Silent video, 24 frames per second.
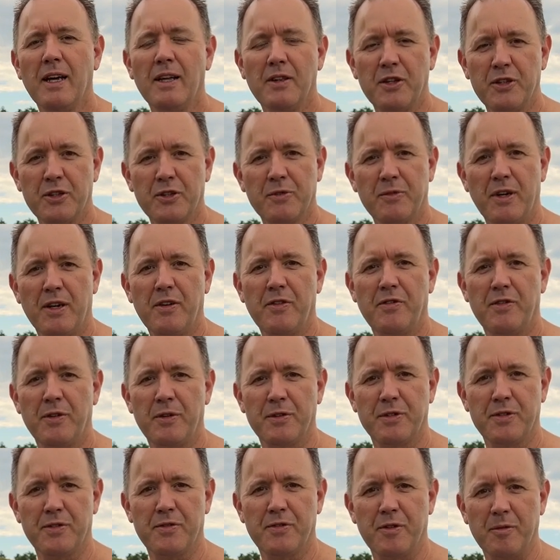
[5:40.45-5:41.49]
the square
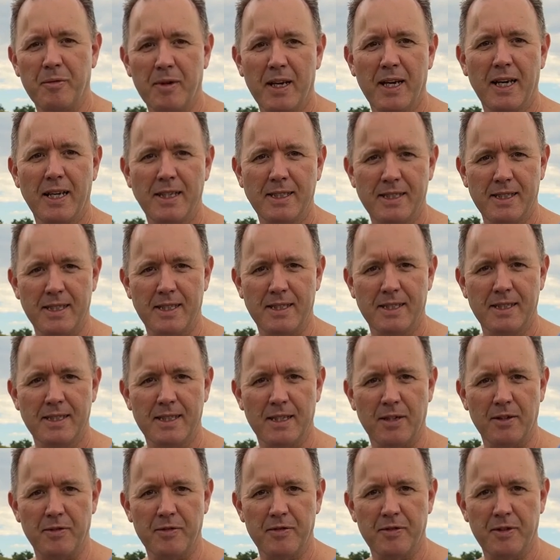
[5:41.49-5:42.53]
filter from Kase
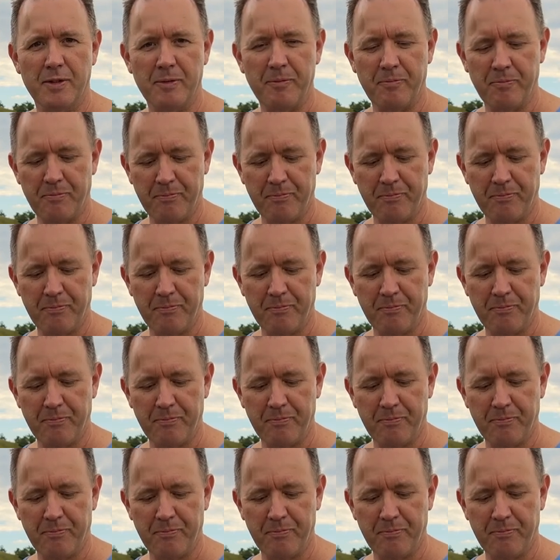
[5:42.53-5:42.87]
itself.